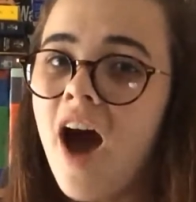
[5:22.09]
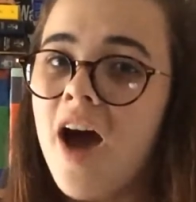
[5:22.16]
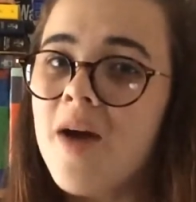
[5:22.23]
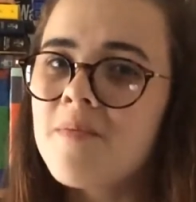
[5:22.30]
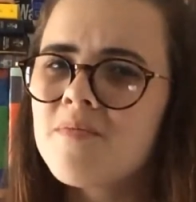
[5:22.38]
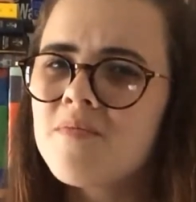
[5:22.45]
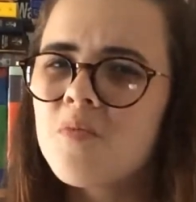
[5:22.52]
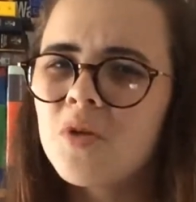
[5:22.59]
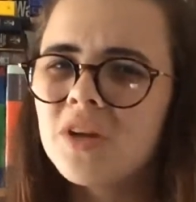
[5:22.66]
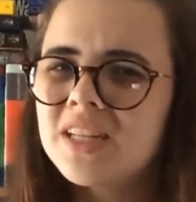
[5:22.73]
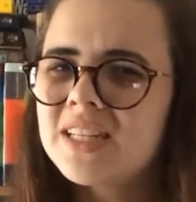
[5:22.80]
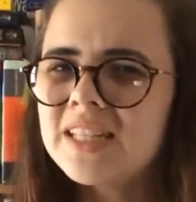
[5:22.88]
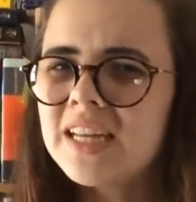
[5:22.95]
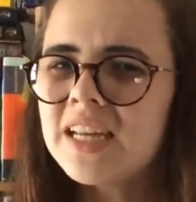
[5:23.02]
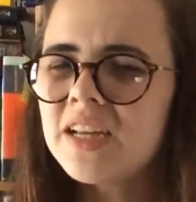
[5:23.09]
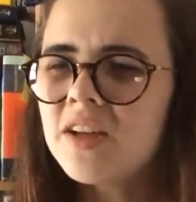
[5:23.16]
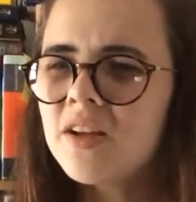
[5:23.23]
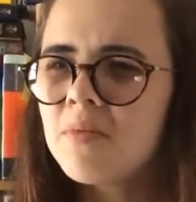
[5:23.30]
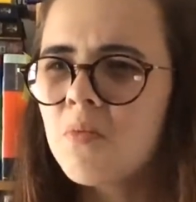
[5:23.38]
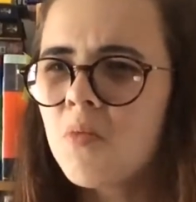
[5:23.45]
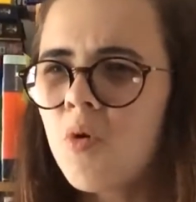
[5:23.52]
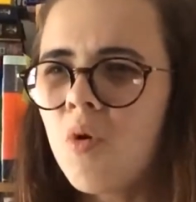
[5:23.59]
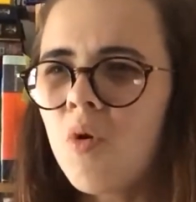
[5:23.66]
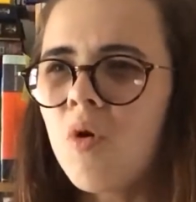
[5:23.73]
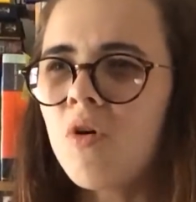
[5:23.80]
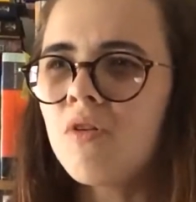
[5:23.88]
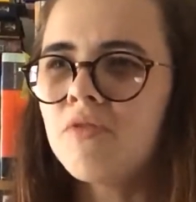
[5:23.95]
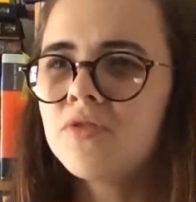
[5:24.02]
I want to see
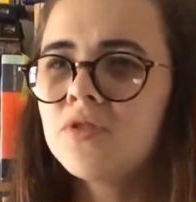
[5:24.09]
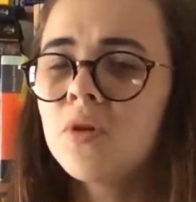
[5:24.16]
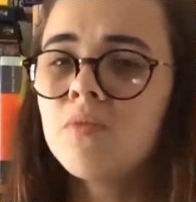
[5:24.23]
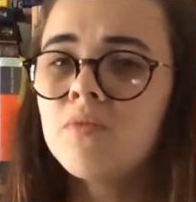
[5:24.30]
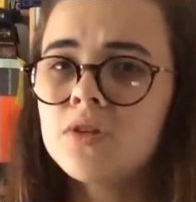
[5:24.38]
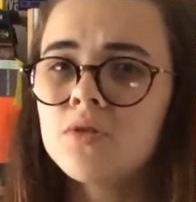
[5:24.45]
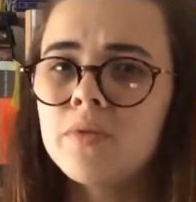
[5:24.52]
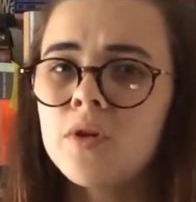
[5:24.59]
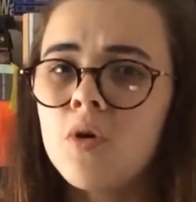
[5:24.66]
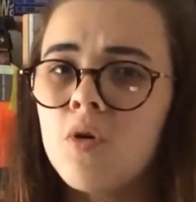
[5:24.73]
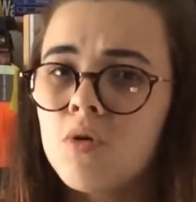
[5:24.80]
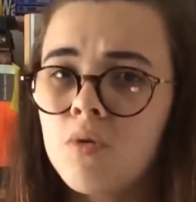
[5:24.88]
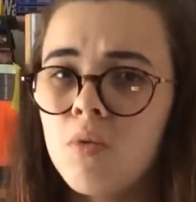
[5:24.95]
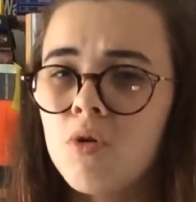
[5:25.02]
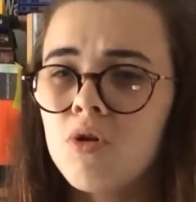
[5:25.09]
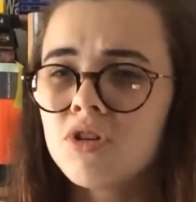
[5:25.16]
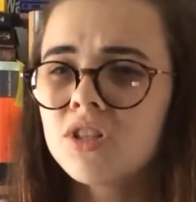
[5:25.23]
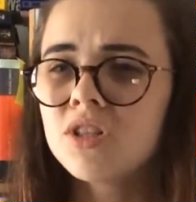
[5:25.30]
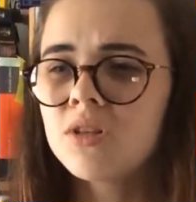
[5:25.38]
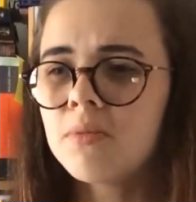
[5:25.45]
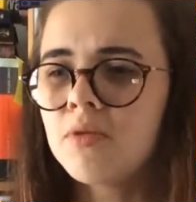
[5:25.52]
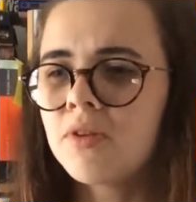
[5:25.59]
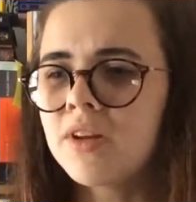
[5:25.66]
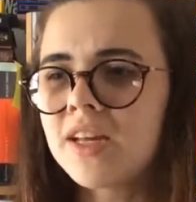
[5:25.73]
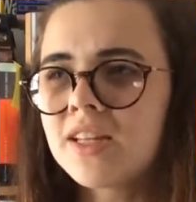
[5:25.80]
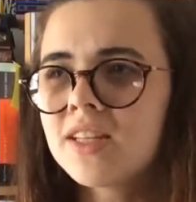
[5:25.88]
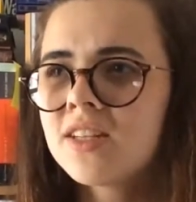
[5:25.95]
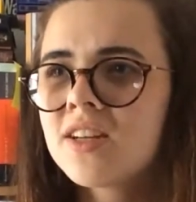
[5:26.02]
more of Tom Riddle in Hogwarts, to be
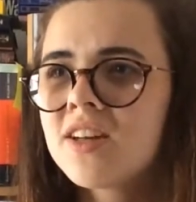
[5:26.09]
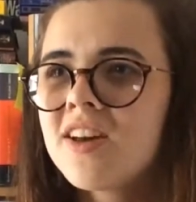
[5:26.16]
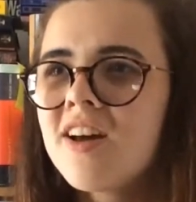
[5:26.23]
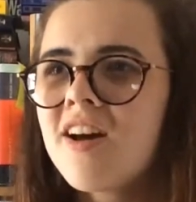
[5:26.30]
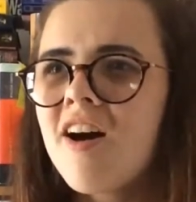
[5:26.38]
honest.